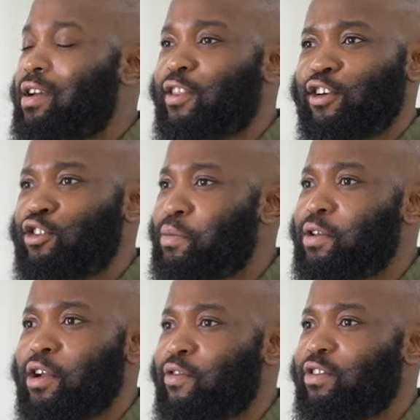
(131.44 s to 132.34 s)
nothing to be
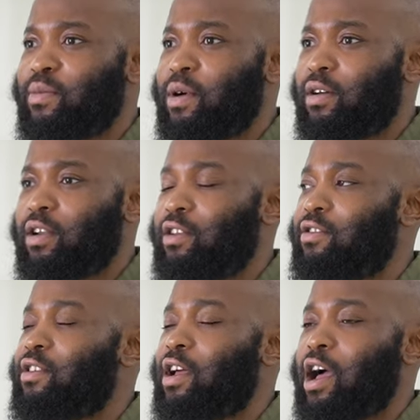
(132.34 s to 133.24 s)
nervous about. It
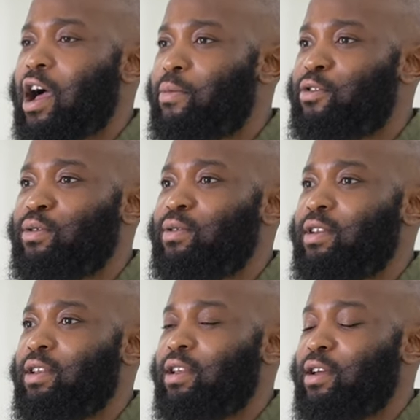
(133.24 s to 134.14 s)
is
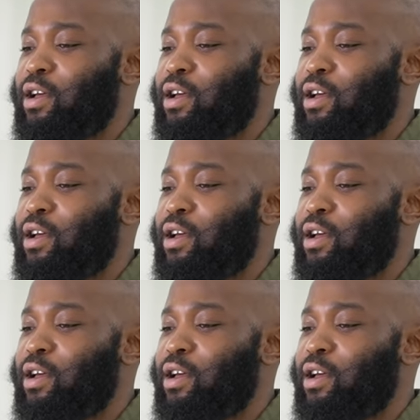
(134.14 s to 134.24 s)
absolutely